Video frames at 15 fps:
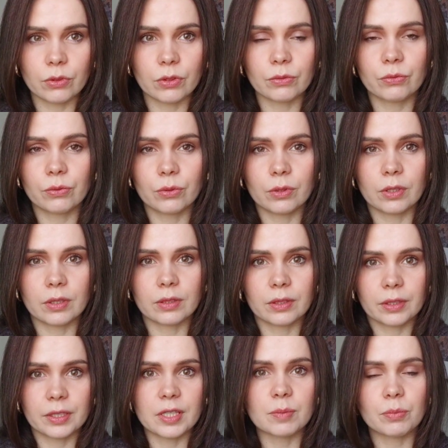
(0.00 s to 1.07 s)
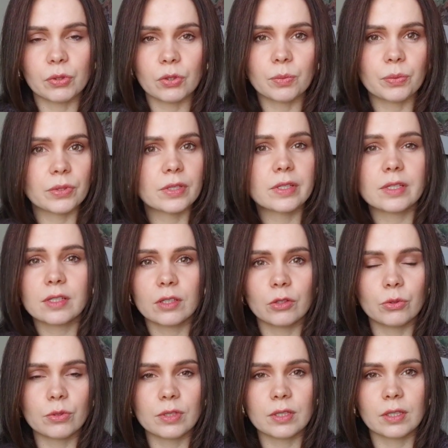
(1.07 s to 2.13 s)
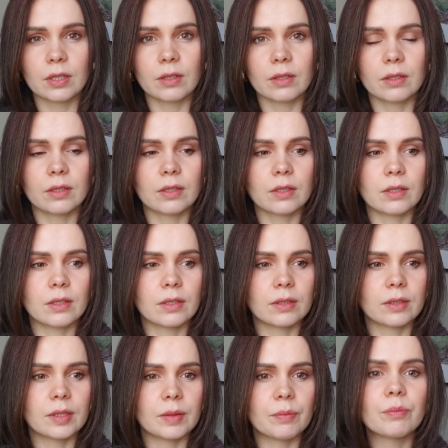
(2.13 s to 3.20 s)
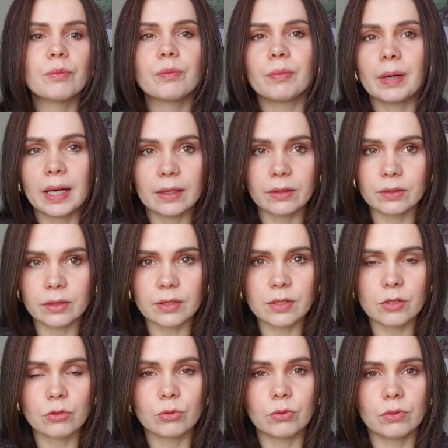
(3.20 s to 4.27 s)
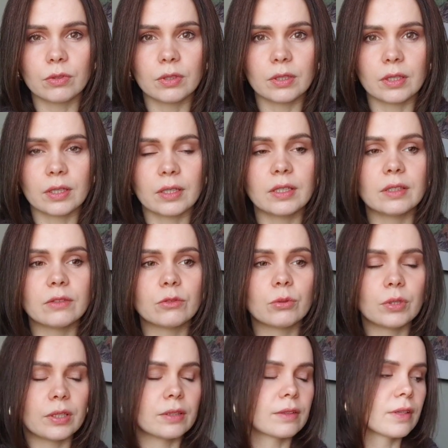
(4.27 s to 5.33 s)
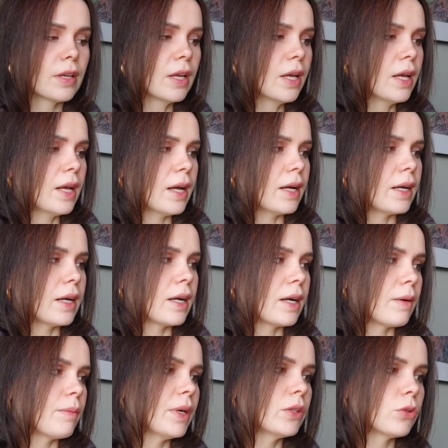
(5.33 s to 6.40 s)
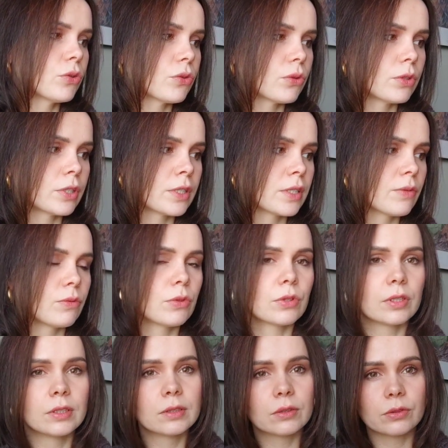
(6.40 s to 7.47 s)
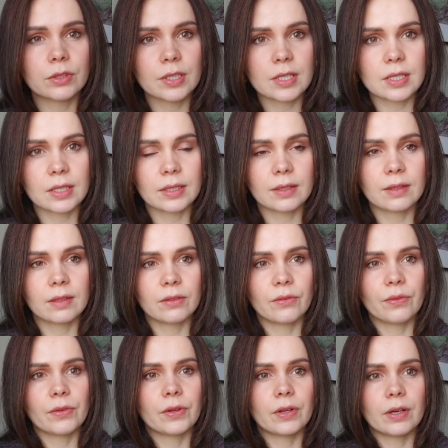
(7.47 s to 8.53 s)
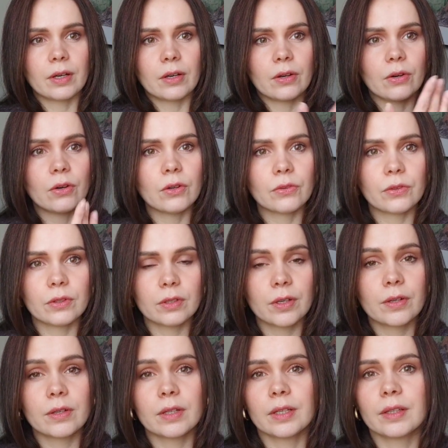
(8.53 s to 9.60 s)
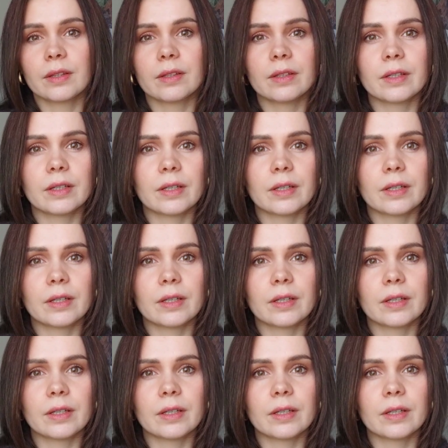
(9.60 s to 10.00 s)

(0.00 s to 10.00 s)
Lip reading: for its purpose, using the patterns to knit. But of course, if you're interested in the author and